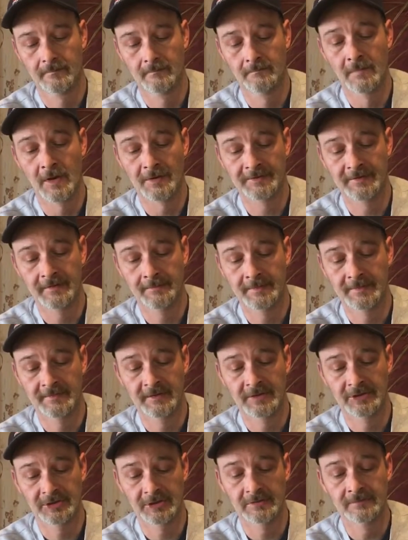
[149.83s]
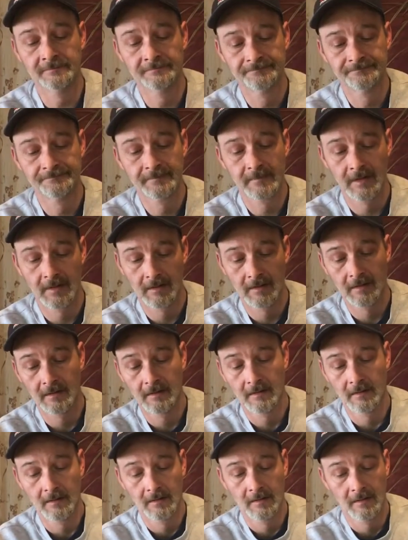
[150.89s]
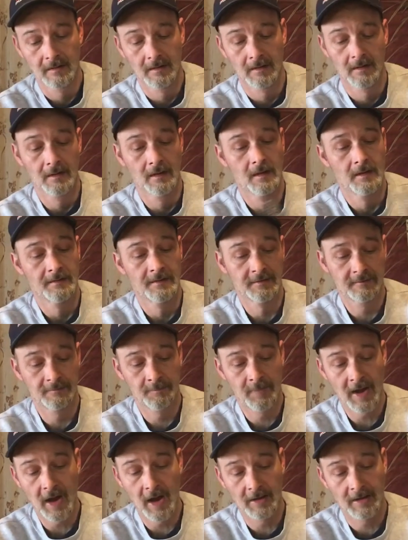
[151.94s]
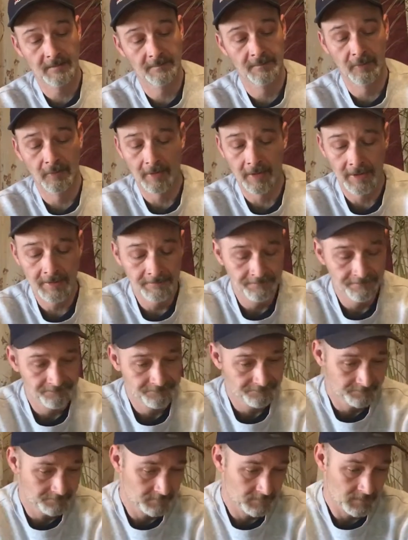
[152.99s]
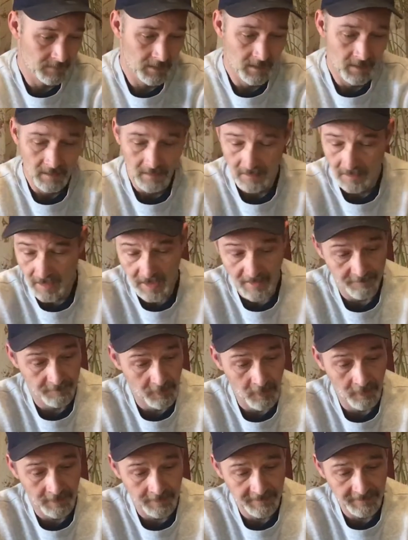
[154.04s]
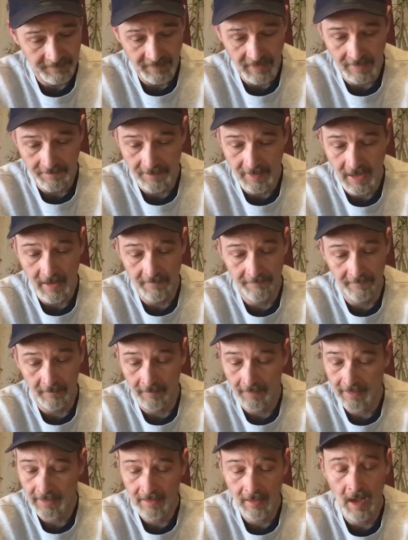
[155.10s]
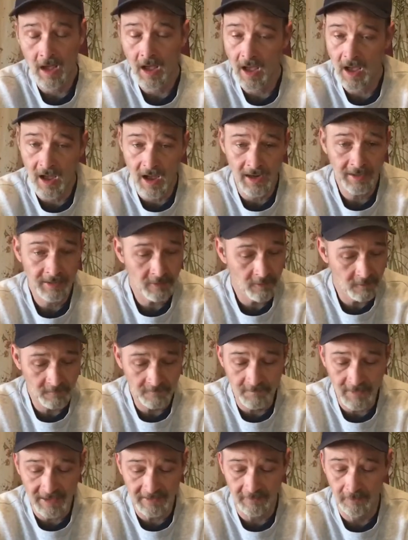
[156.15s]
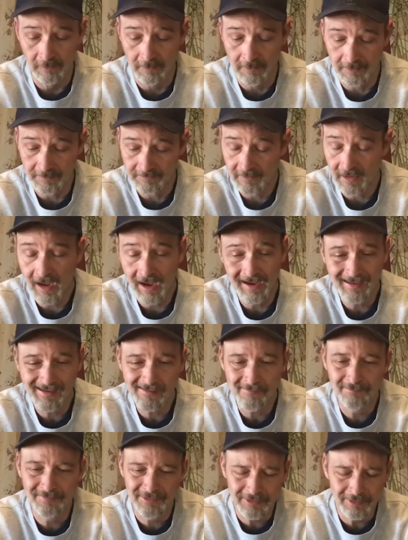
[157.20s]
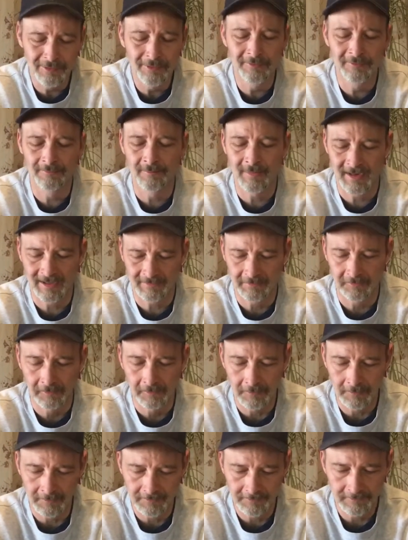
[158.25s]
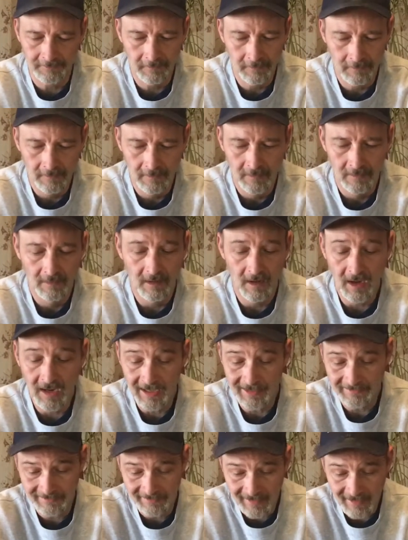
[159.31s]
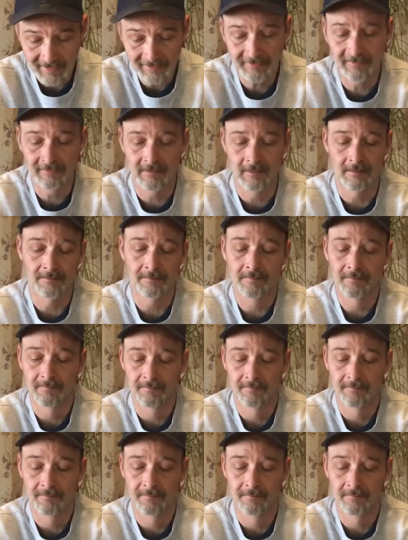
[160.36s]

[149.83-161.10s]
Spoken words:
multi-position. This is Pocket Boy. I've broken the tip off already. I use my tools. I abuse my tools. I test them.